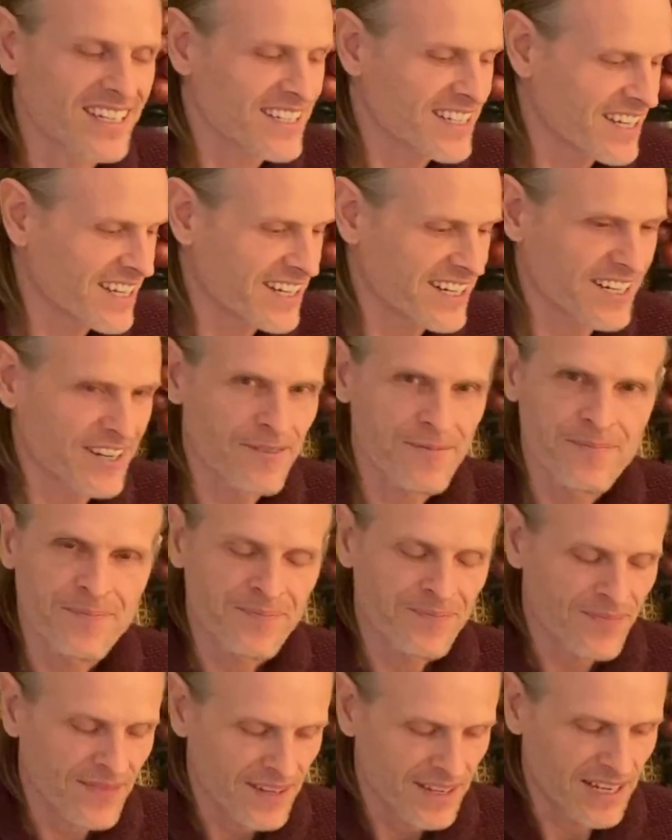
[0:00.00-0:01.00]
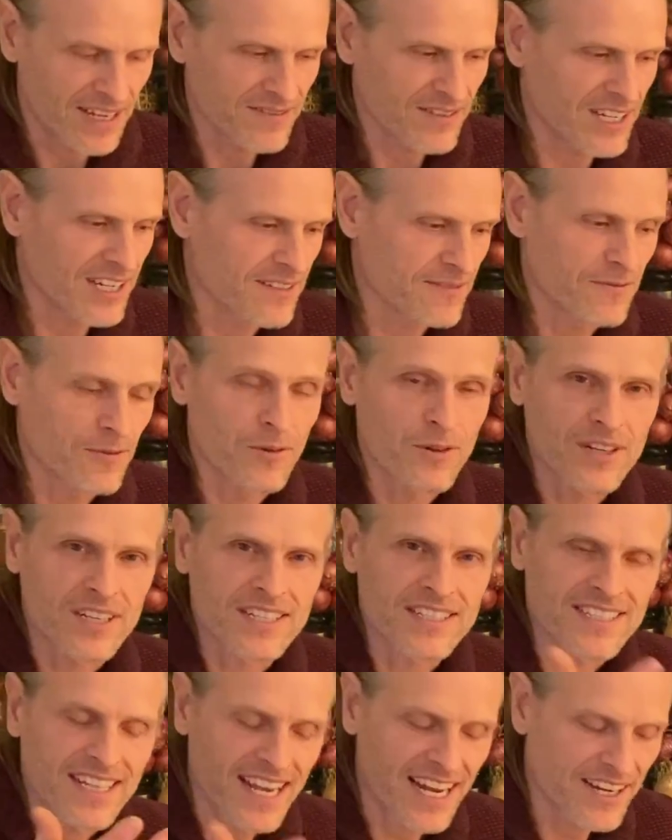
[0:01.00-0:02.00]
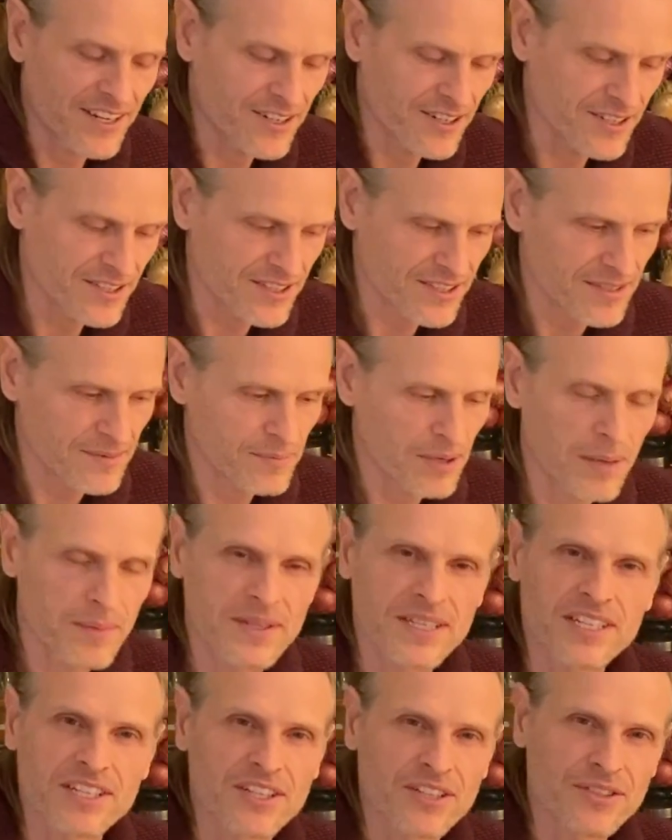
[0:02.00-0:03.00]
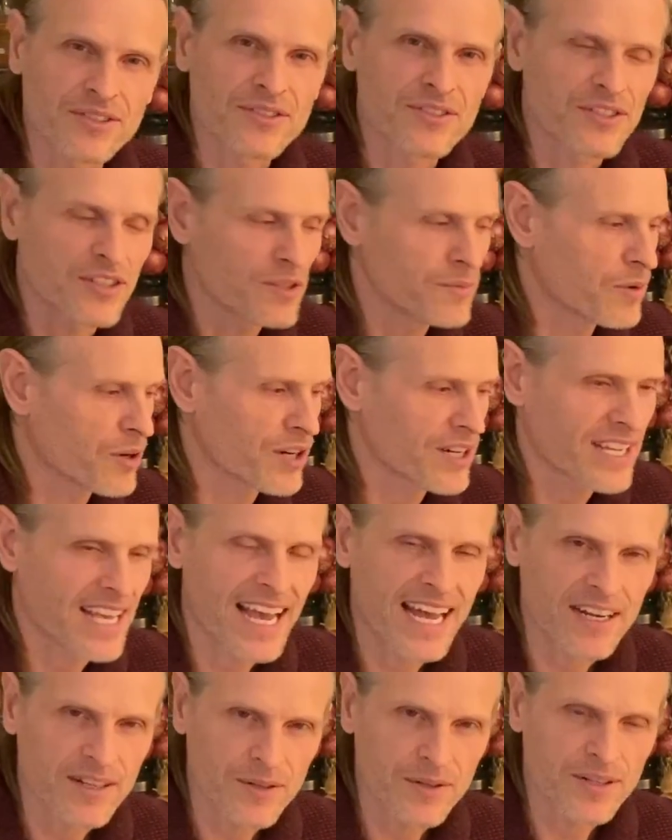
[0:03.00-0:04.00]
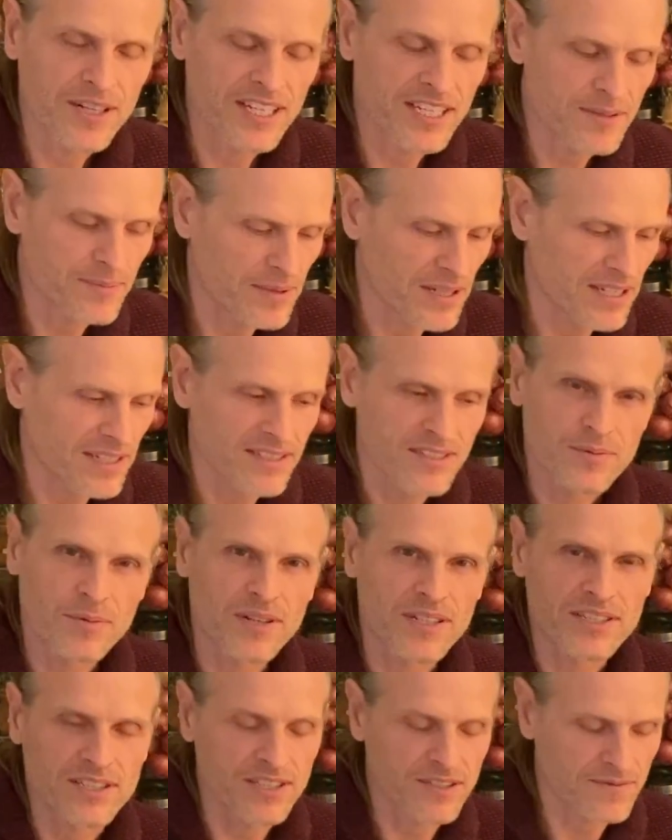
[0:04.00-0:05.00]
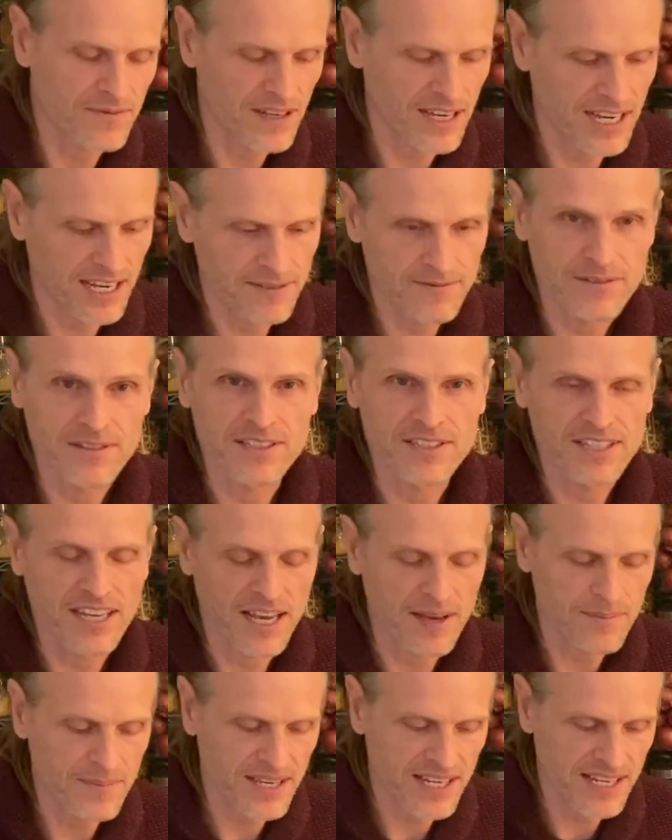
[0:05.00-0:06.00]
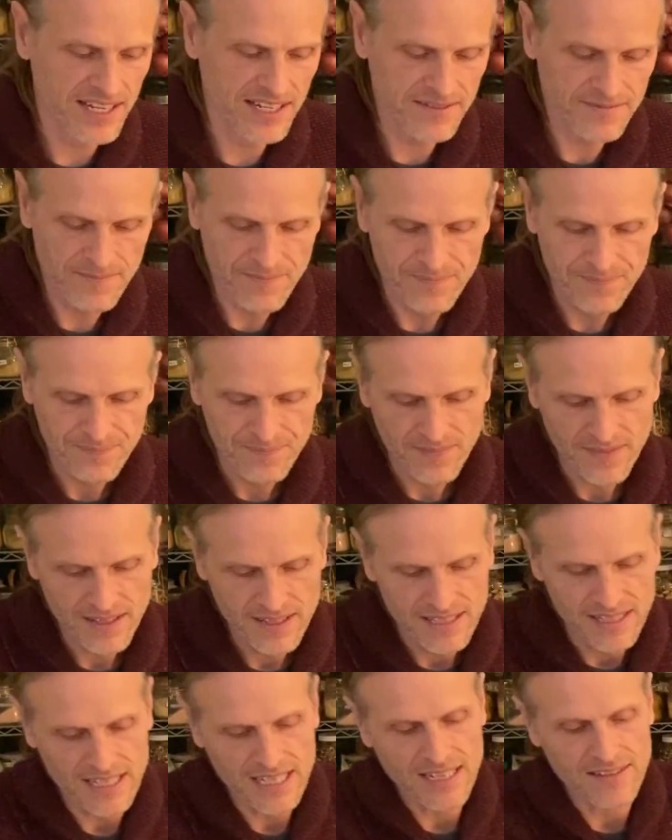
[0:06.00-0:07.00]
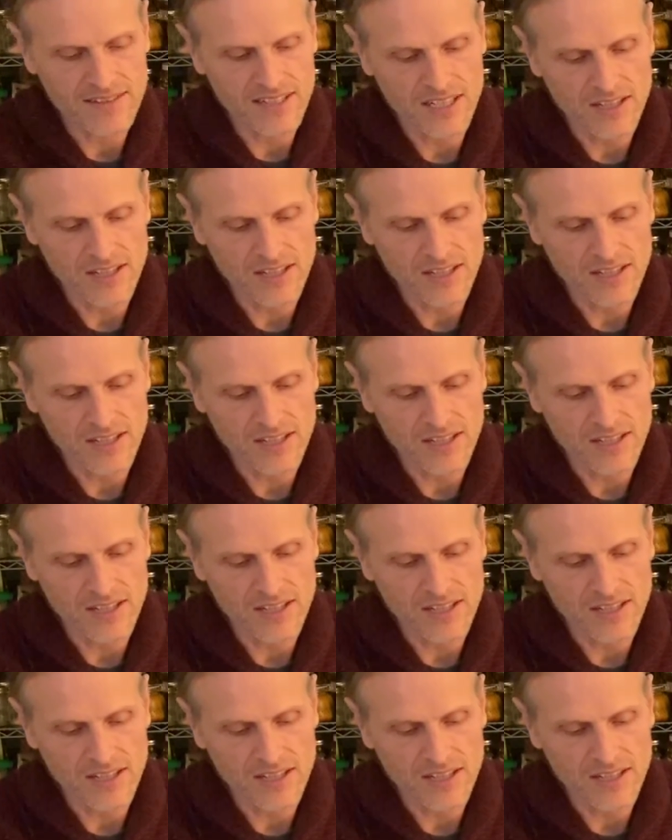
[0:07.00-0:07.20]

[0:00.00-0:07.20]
here. I've got 4 containers. Probably could use 2 more categories, but it's working just fine for the time being. I've got